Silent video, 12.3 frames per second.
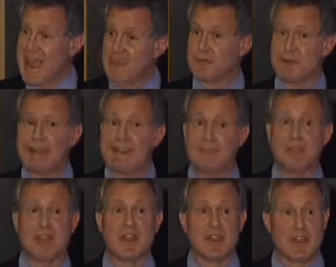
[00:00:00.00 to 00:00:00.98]
Every
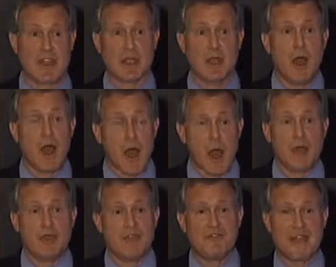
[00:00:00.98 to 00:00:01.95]
living thing
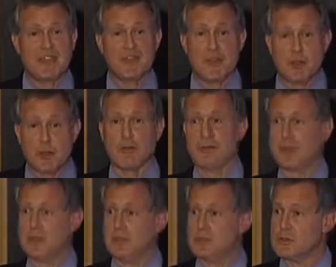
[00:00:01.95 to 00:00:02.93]
on the face of the
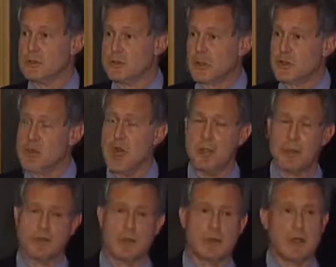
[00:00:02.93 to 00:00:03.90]
earth can use glucose
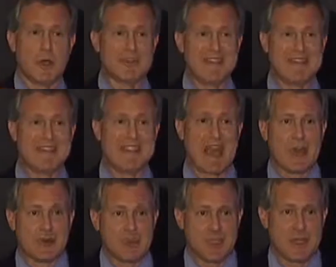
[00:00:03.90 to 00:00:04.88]
because glucose is the
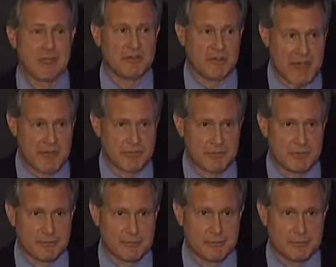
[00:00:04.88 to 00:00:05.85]
energy of life.